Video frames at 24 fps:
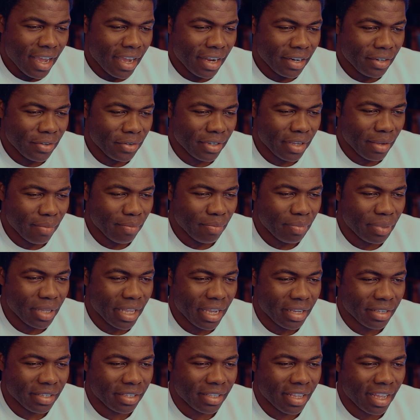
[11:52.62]
yeah, those
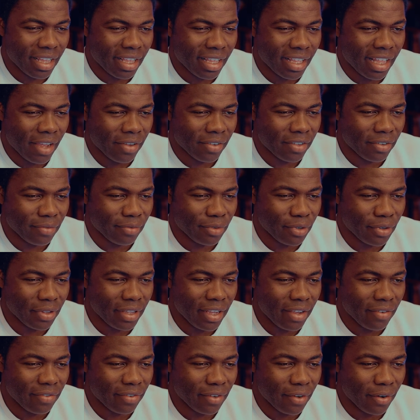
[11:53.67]
implants that allow them to
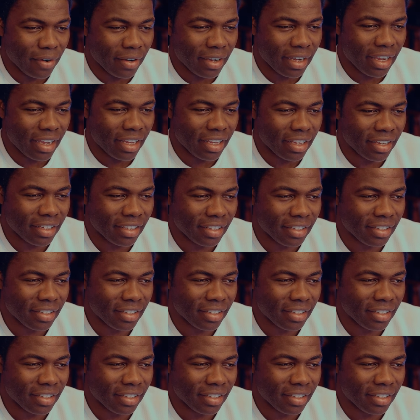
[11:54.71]
live longer.